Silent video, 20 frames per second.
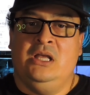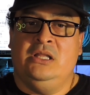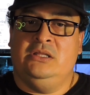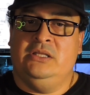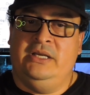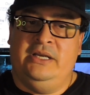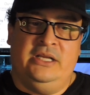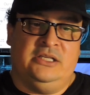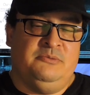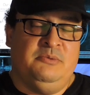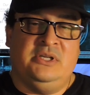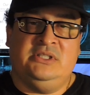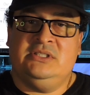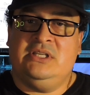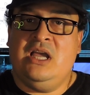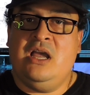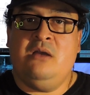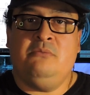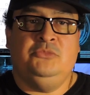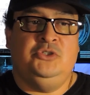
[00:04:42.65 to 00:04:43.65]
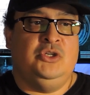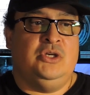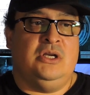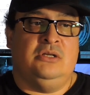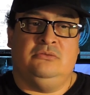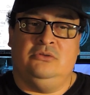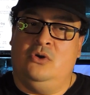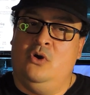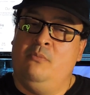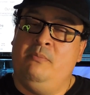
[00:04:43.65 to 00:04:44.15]
The next month comes, you
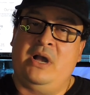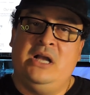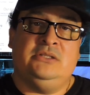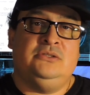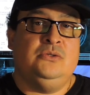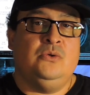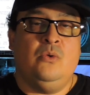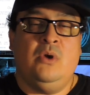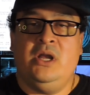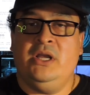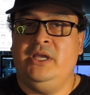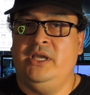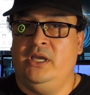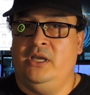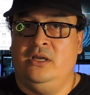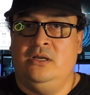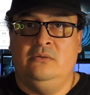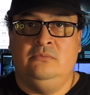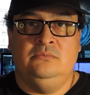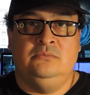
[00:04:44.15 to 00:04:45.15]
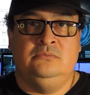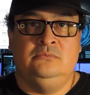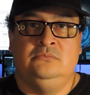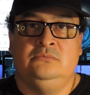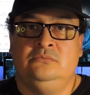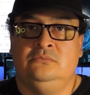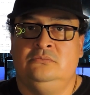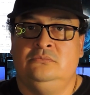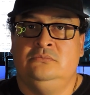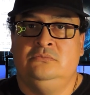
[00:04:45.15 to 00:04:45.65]
can go back to 1 gig.
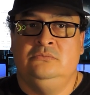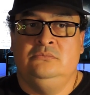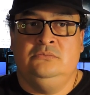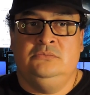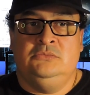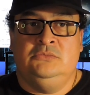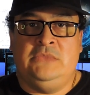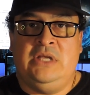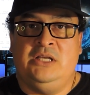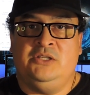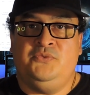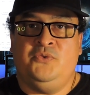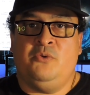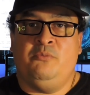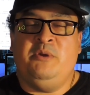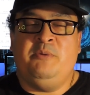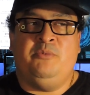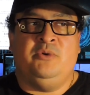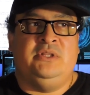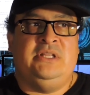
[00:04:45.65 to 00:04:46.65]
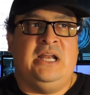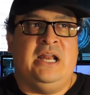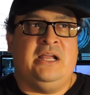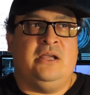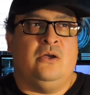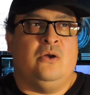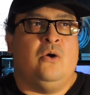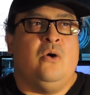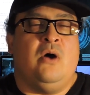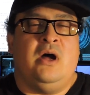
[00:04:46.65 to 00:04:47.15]
That's for people that I
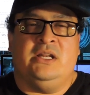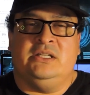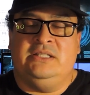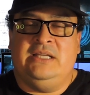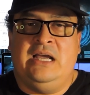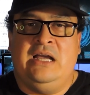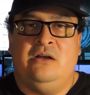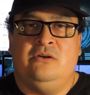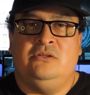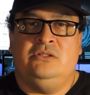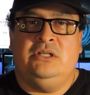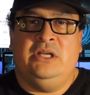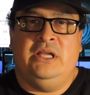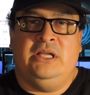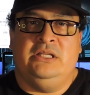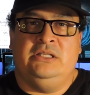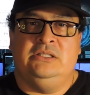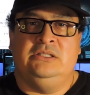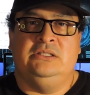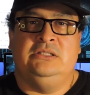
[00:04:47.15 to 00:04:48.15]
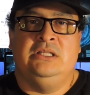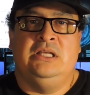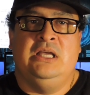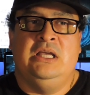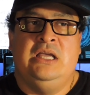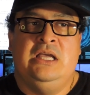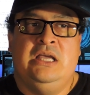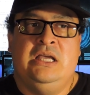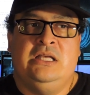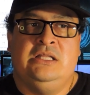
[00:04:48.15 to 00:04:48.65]
could go out of town and
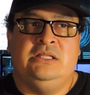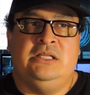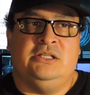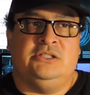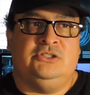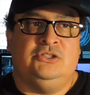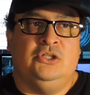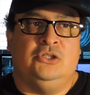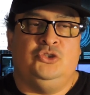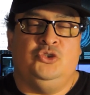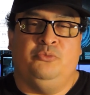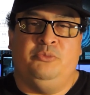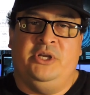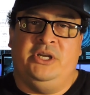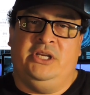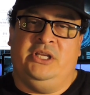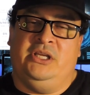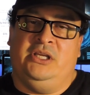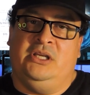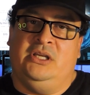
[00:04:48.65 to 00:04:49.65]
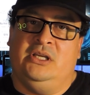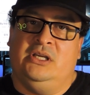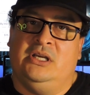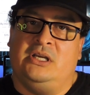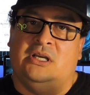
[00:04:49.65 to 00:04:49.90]
there's not too many